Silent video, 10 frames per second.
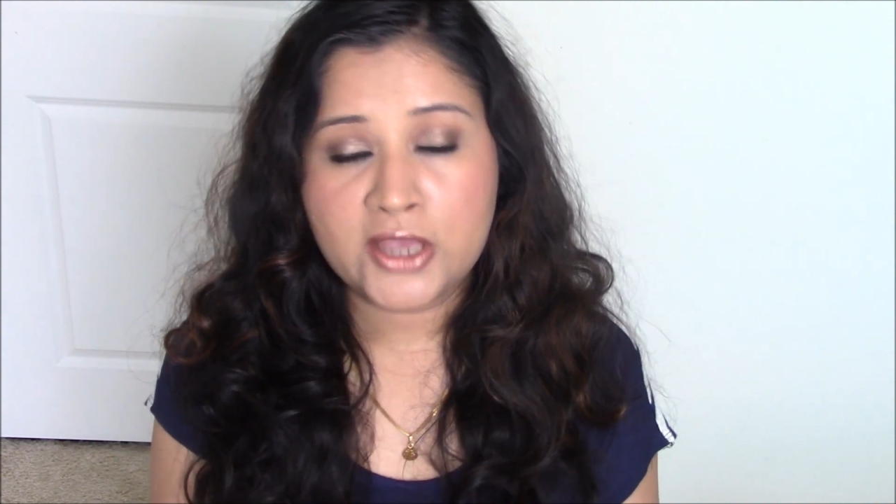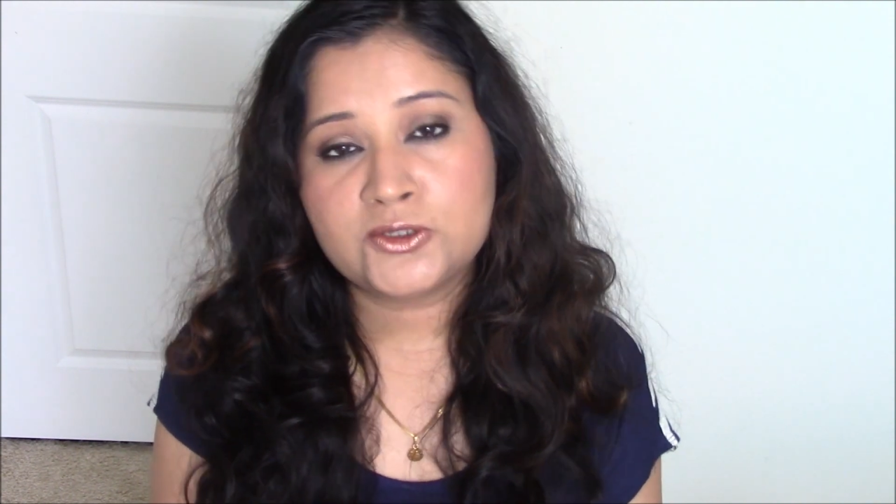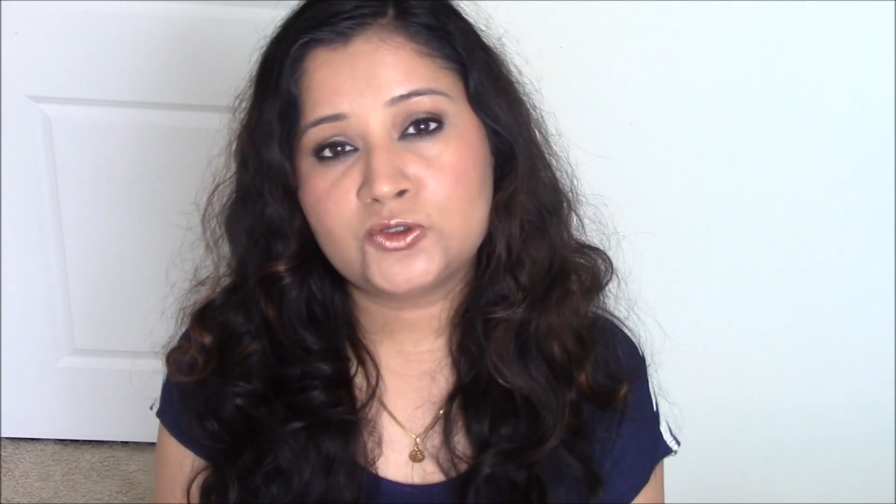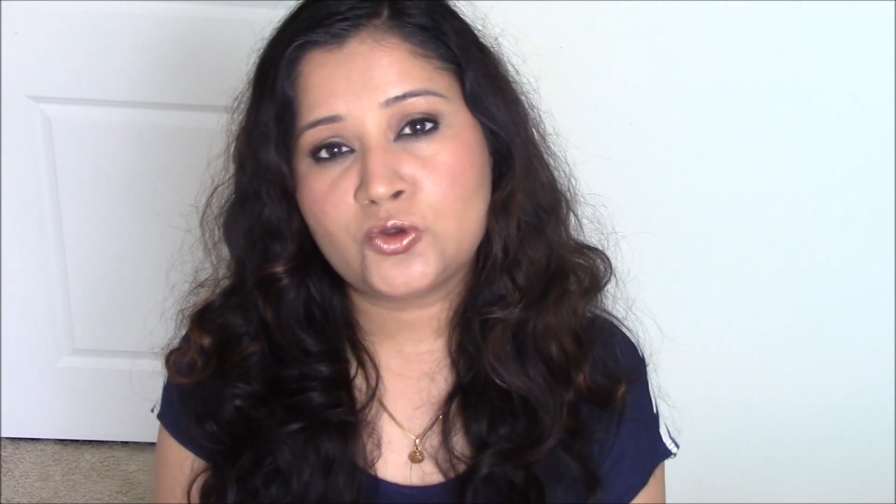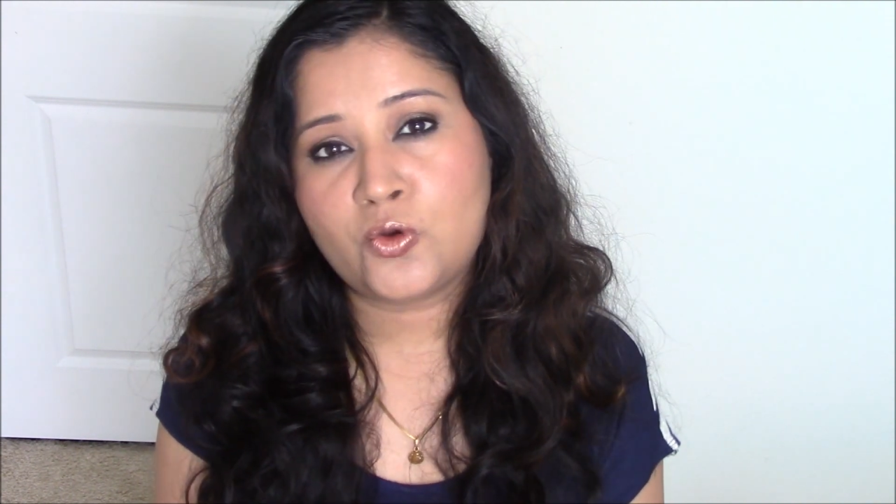
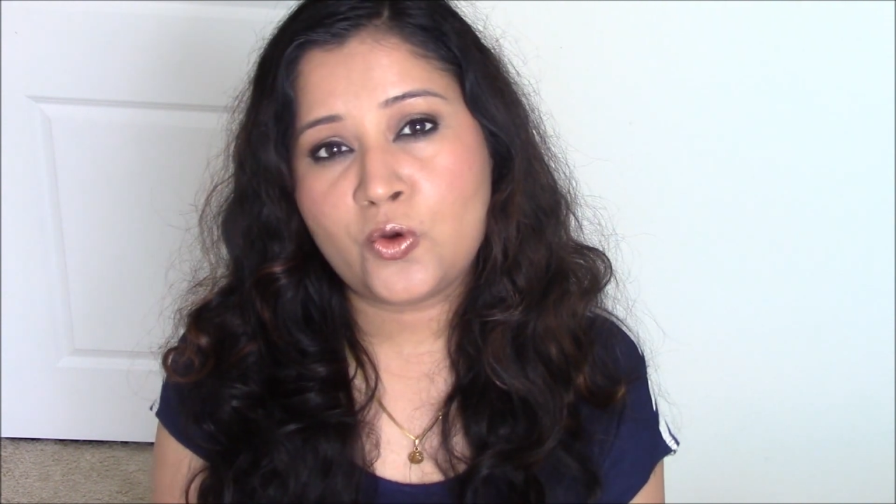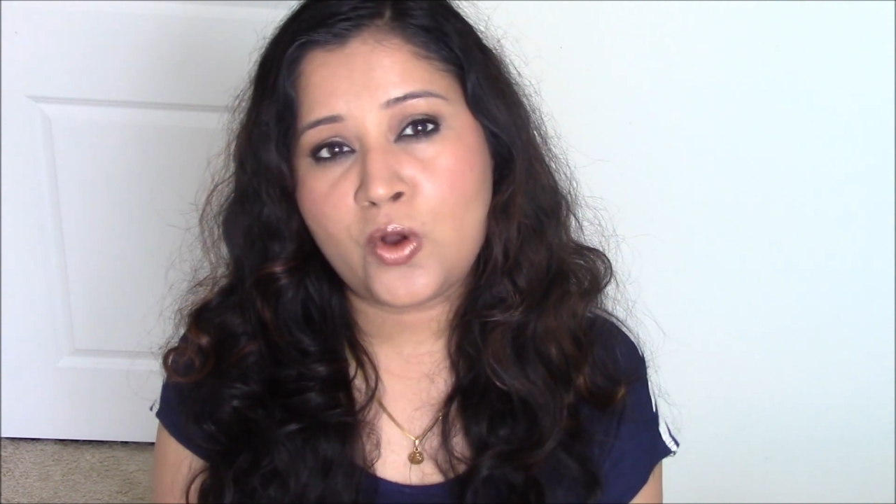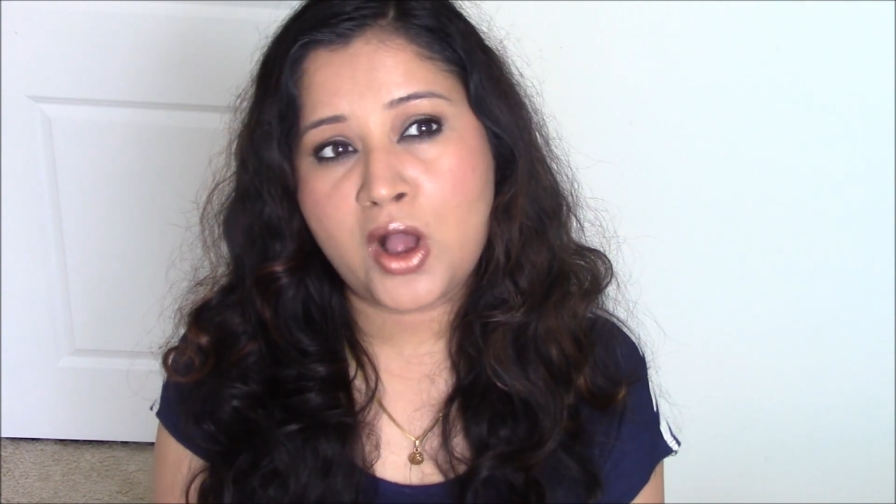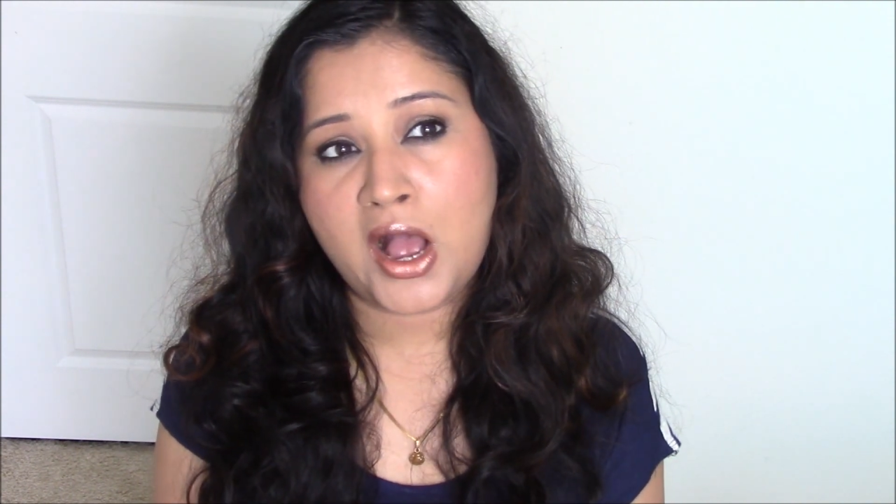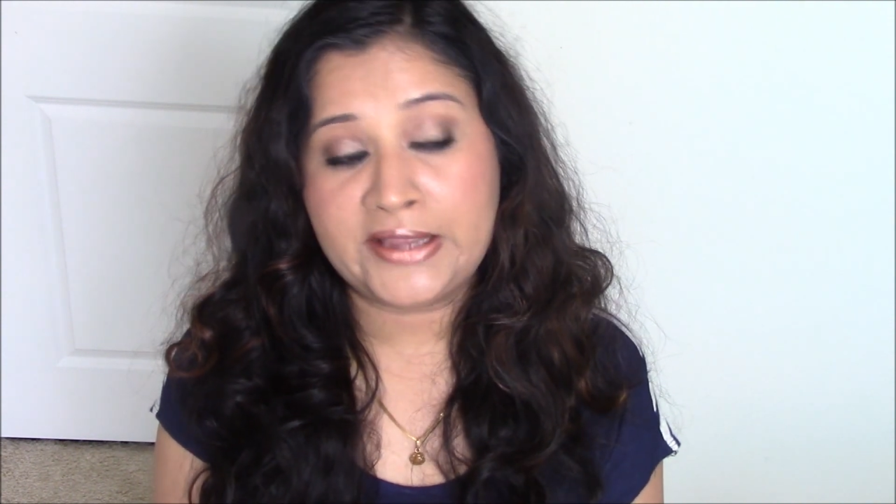
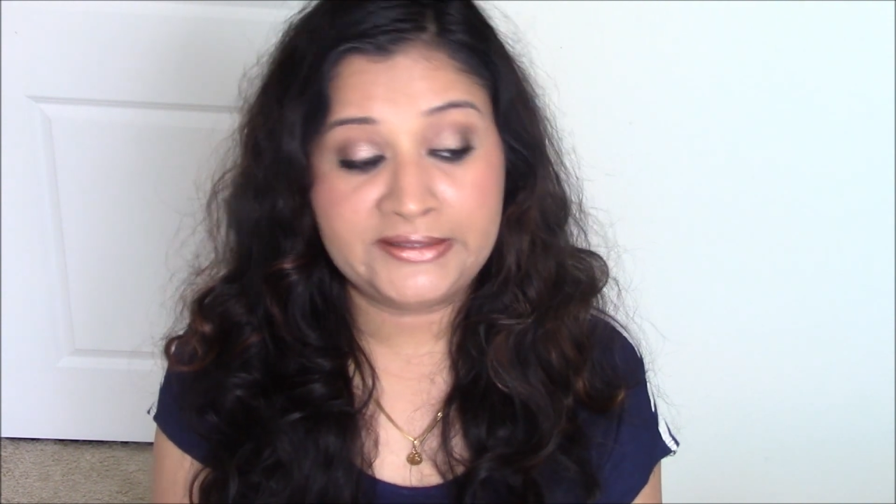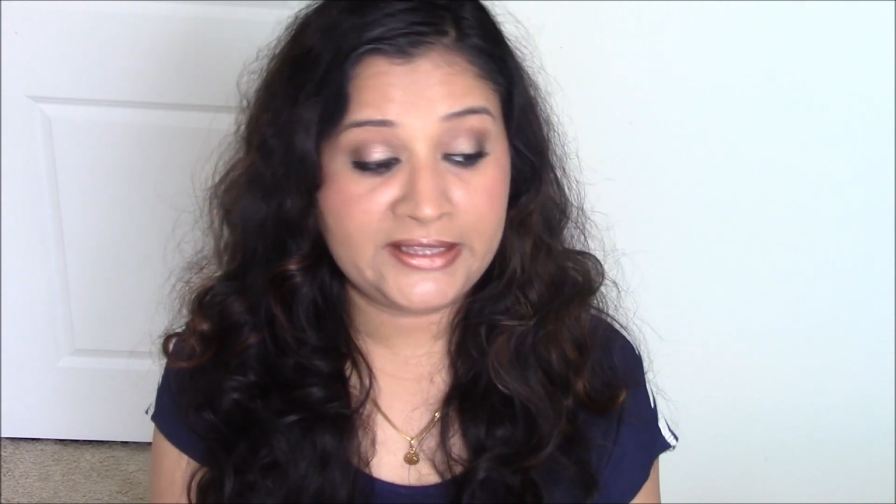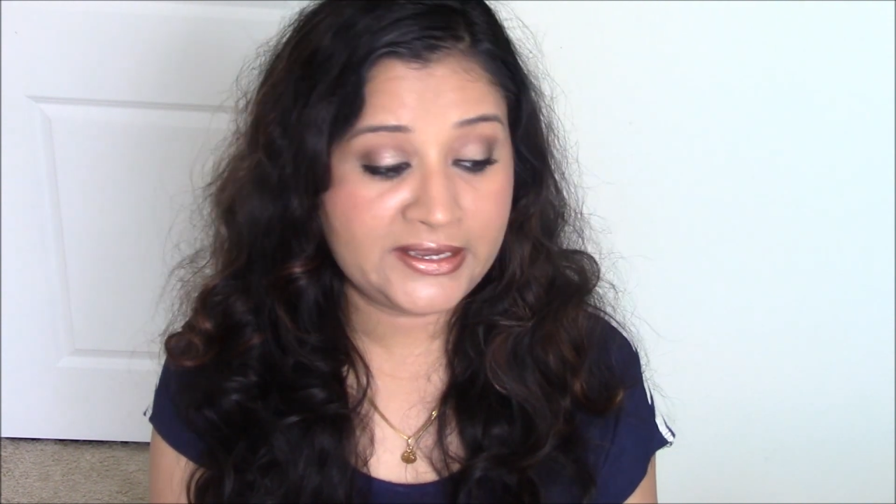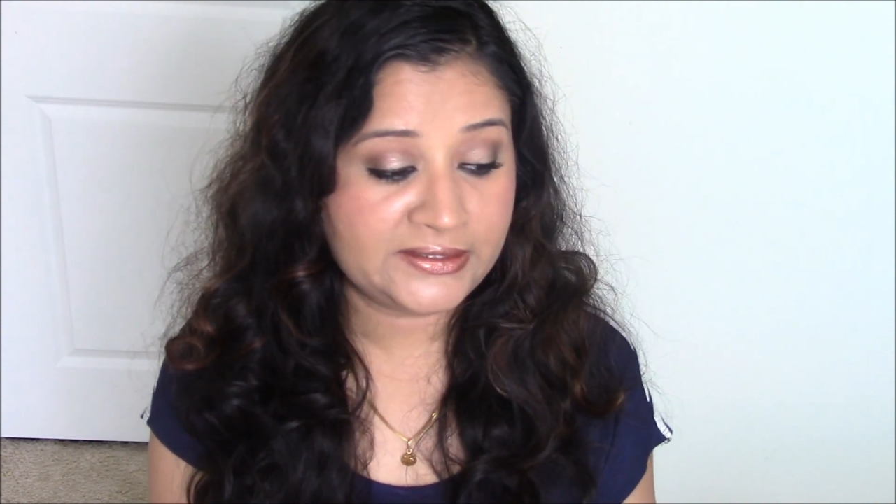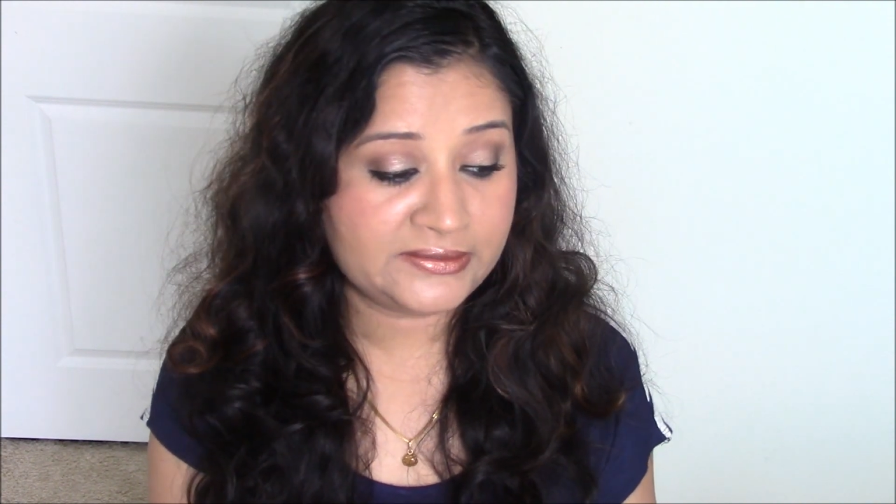So I
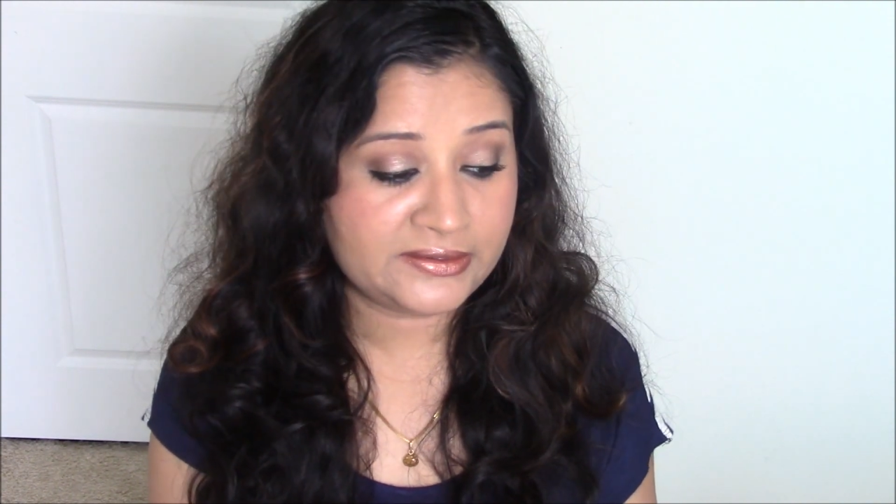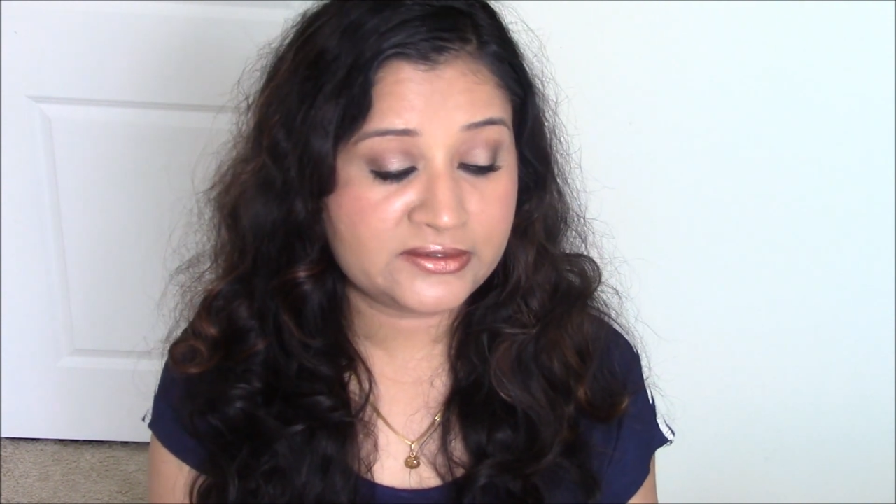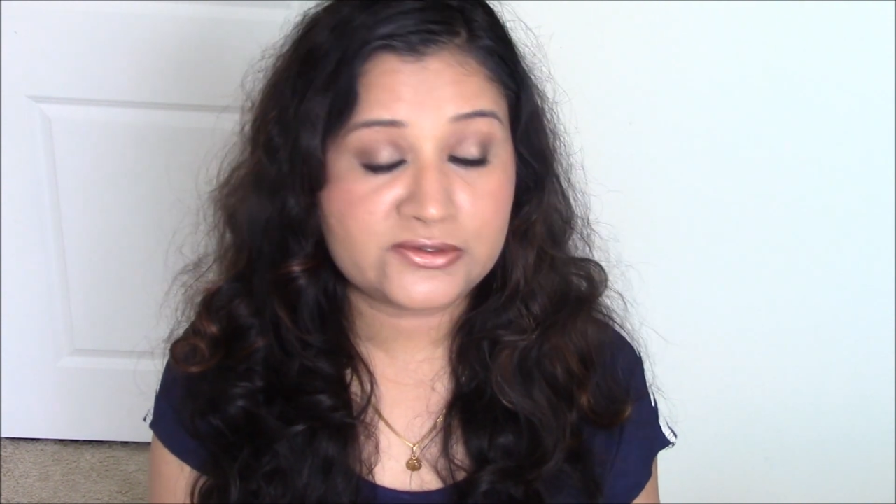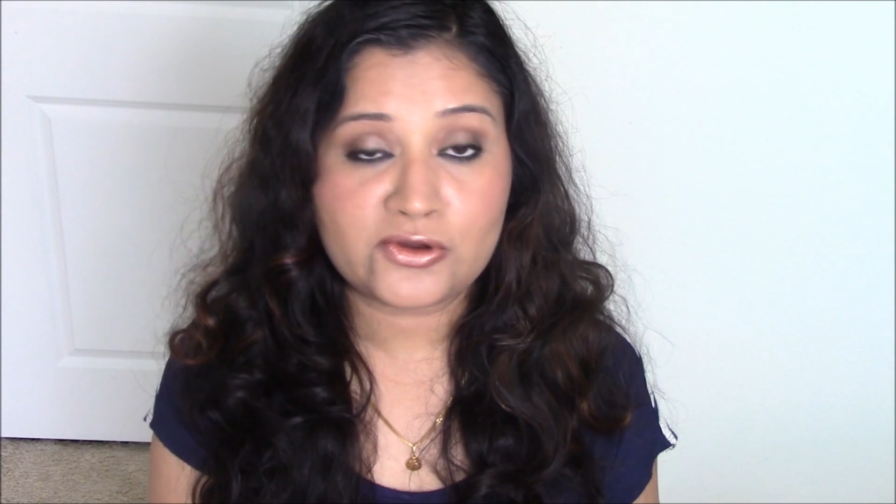think there is a